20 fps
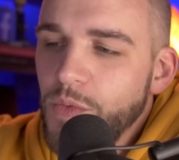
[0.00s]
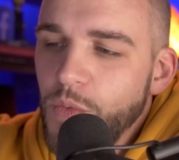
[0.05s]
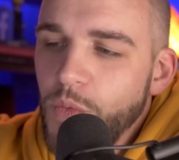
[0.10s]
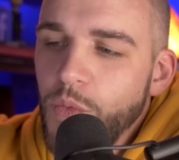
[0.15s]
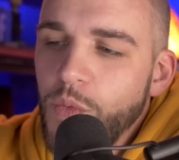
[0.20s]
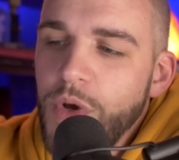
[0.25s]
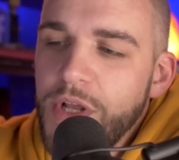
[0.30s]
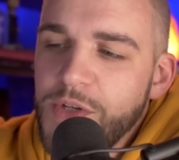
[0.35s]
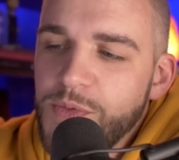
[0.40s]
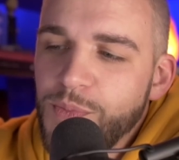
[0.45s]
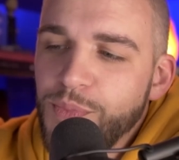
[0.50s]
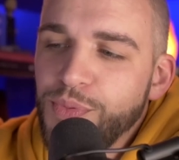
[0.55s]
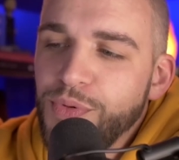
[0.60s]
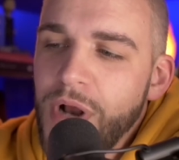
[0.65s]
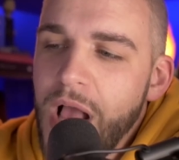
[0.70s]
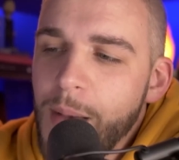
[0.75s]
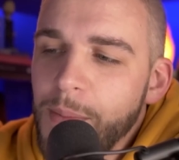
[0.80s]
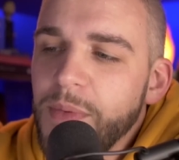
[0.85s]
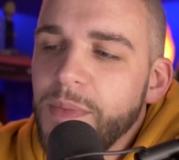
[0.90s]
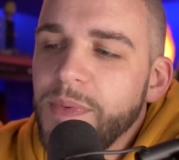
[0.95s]
which
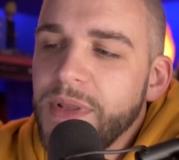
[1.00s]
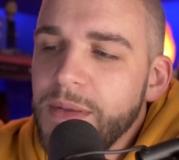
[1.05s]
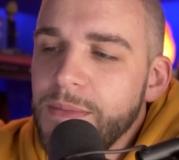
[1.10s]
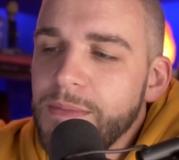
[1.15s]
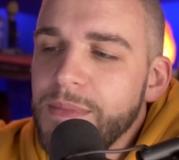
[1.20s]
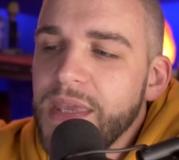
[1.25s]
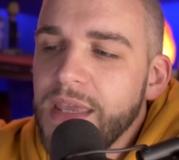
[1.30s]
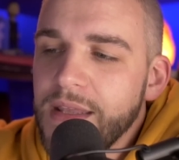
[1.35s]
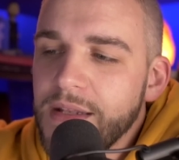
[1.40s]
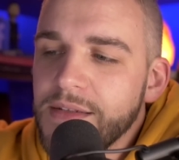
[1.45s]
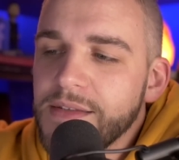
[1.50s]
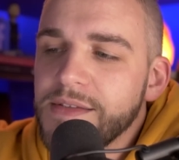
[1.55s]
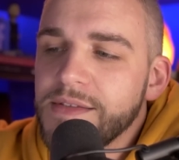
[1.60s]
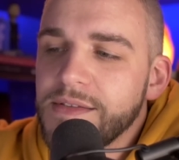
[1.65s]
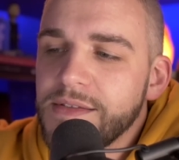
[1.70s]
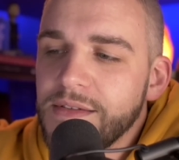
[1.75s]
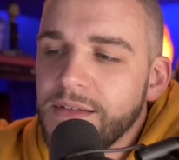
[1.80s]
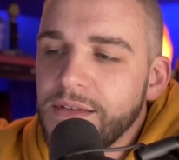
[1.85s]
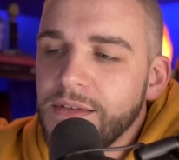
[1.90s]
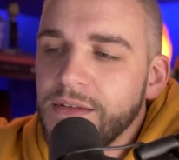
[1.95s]
probably
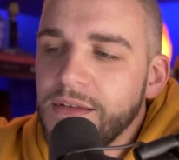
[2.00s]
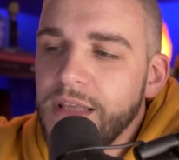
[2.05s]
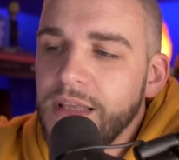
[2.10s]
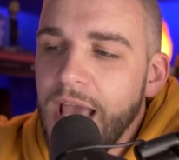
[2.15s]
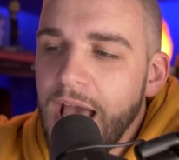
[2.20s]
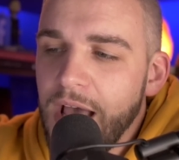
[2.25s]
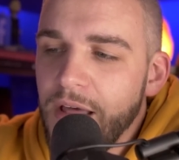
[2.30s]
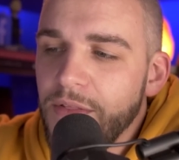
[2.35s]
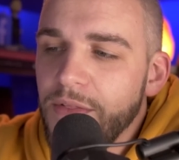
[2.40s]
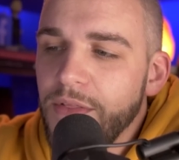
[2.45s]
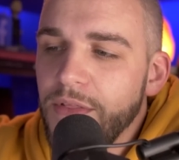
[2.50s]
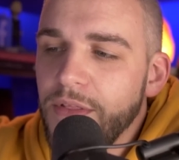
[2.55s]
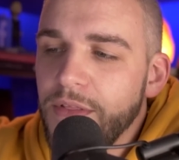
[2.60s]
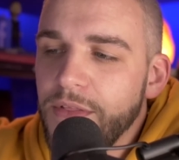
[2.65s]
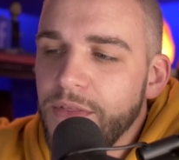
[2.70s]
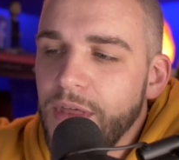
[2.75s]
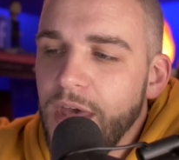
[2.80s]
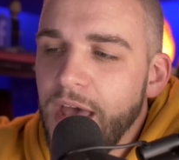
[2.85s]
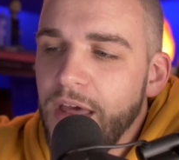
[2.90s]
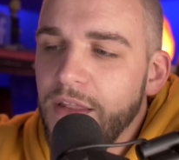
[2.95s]
means yeah
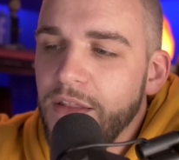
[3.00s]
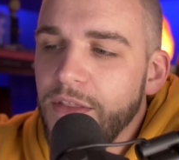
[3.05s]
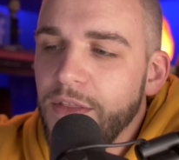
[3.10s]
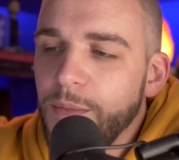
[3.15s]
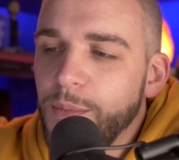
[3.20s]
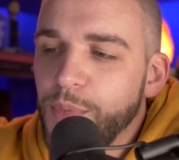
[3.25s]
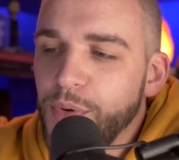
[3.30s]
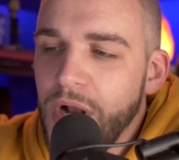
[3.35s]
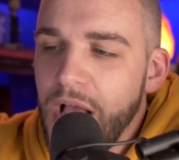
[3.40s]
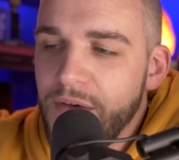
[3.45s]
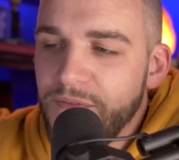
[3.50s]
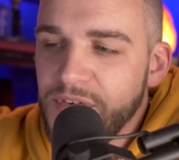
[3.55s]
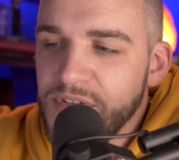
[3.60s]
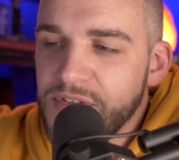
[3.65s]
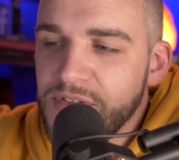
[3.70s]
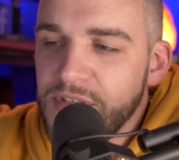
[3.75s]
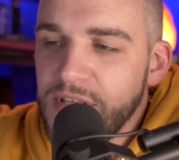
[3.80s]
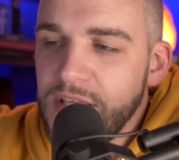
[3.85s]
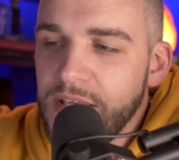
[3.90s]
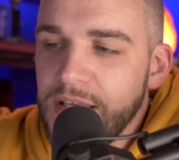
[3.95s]
that the
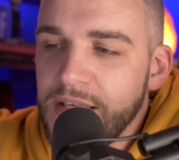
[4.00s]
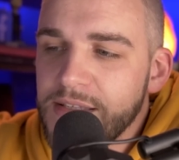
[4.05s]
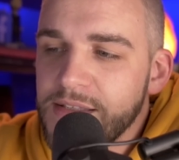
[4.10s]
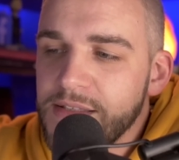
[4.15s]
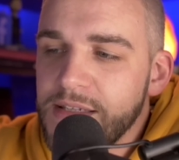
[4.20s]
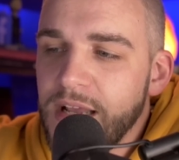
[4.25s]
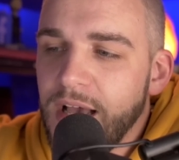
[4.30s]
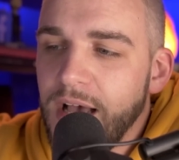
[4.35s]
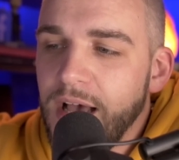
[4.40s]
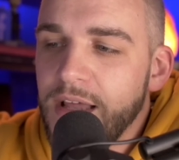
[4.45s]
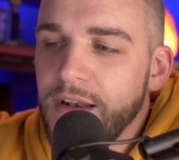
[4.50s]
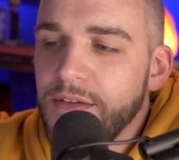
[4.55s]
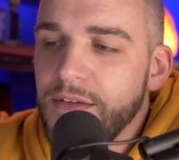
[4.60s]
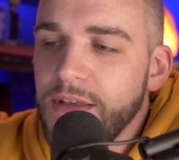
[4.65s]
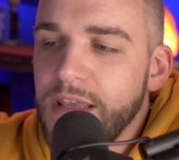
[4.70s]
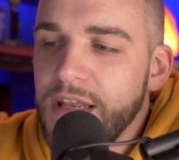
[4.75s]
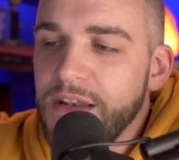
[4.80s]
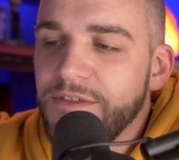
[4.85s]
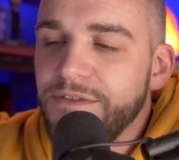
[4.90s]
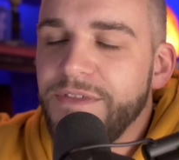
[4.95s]
prophecy is not
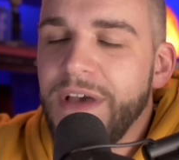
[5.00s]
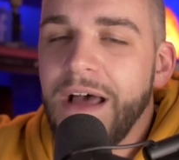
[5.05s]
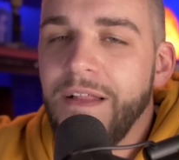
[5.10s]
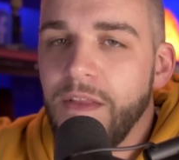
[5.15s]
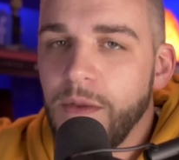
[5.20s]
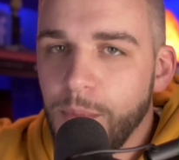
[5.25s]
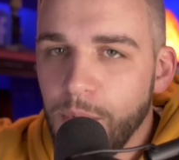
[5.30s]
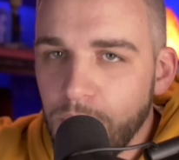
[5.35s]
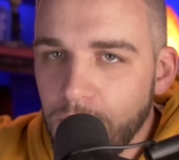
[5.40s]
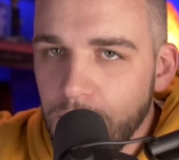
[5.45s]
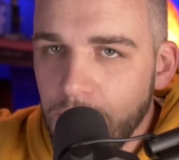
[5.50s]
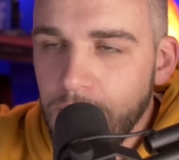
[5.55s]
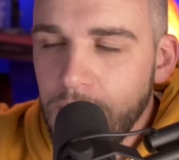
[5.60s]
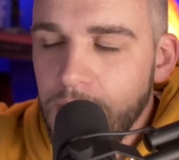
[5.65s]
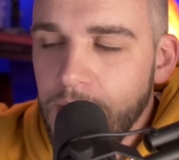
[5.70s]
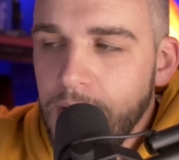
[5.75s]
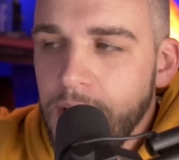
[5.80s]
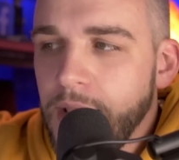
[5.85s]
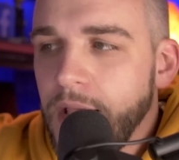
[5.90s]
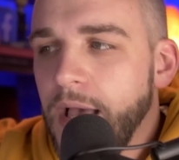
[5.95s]
infallible
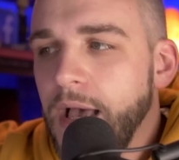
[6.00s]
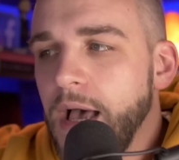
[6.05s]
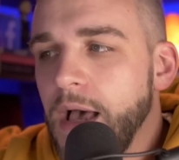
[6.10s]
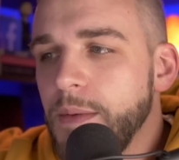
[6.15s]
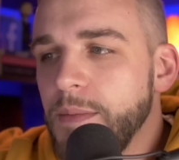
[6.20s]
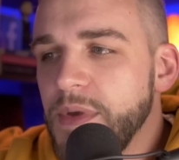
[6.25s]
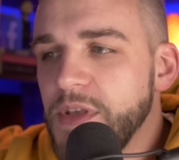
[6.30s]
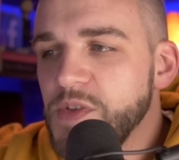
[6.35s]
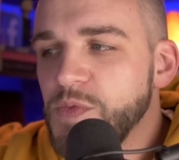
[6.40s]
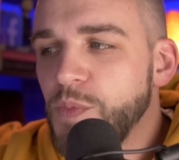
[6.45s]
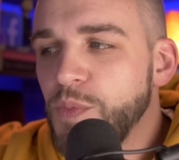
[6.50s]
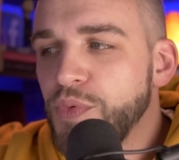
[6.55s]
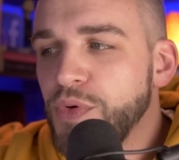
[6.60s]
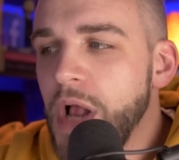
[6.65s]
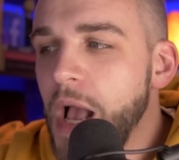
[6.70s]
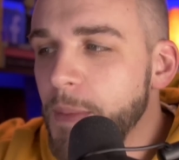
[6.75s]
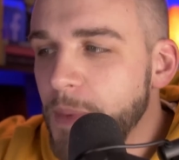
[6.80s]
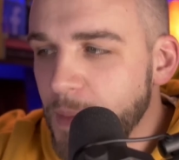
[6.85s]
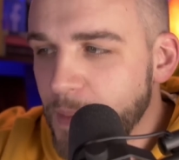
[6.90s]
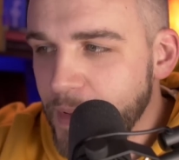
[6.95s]
um, is
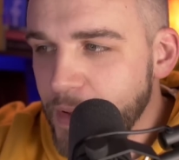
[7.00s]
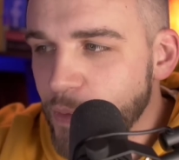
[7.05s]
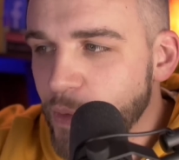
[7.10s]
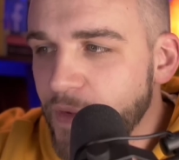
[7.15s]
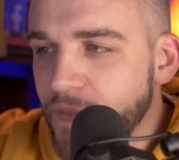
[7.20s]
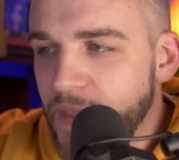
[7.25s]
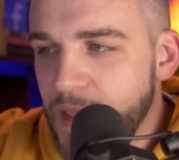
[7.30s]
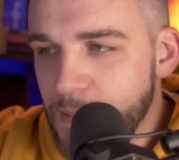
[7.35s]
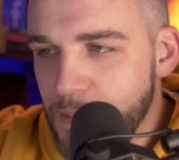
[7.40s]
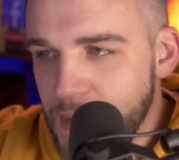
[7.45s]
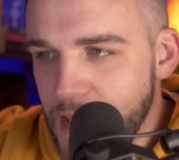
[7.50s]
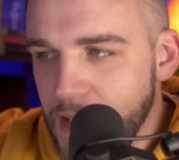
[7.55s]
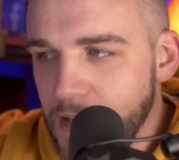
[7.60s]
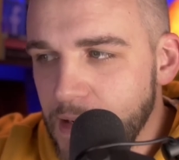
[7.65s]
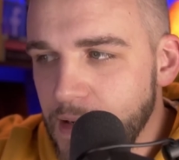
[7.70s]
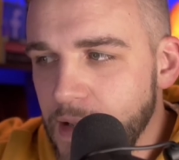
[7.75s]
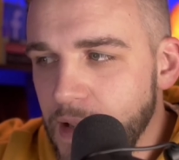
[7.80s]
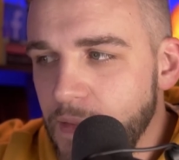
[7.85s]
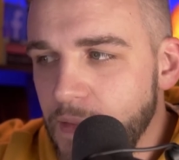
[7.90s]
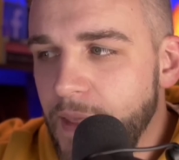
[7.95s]
probably what they
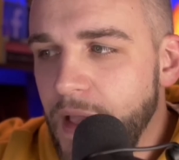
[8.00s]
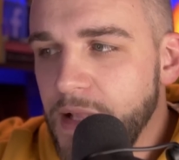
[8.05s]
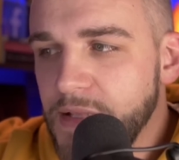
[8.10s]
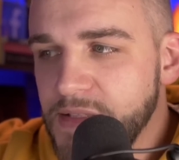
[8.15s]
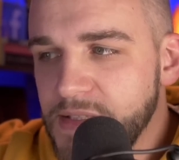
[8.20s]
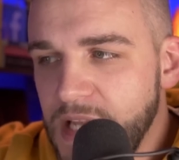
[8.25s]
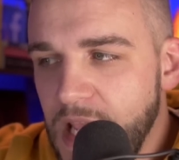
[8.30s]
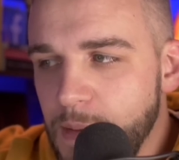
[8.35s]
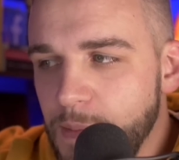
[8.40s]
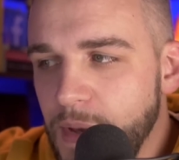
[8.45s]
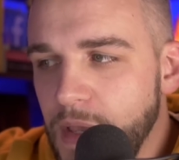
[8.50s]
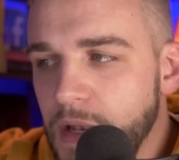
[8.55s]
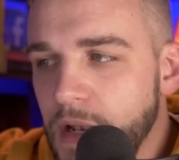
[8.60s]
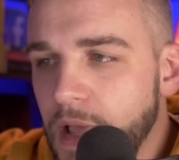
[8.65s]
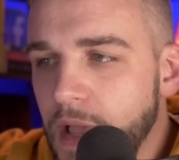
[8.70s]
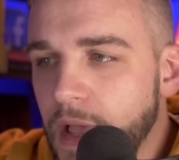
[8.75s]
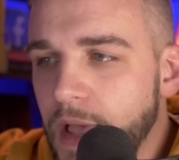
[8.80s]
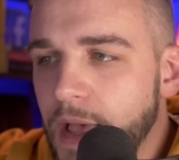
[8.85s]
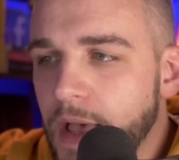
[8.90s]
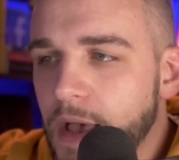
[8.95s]
mean in that statement
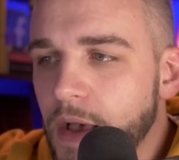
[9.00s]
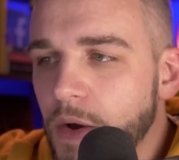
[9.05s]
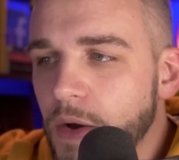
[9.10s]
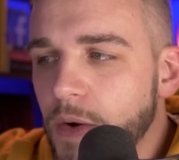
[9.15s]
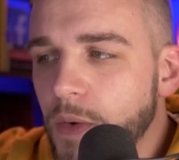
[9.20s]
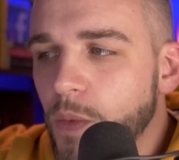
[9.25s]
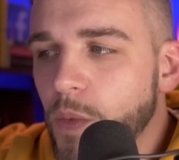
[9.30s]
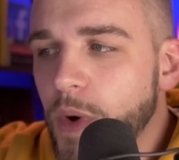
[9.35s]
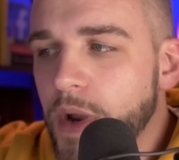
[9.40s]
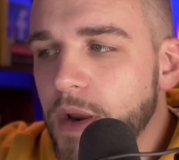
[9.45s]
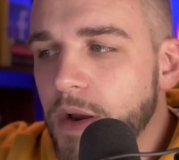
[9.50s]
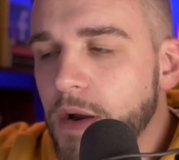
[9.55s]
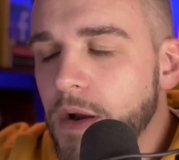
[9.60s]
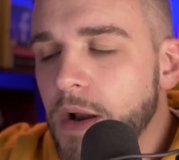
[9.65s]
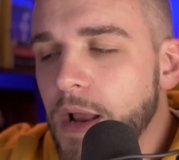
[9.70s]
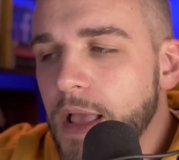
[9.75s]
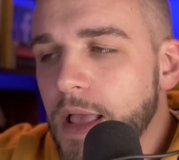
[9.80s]
uh, where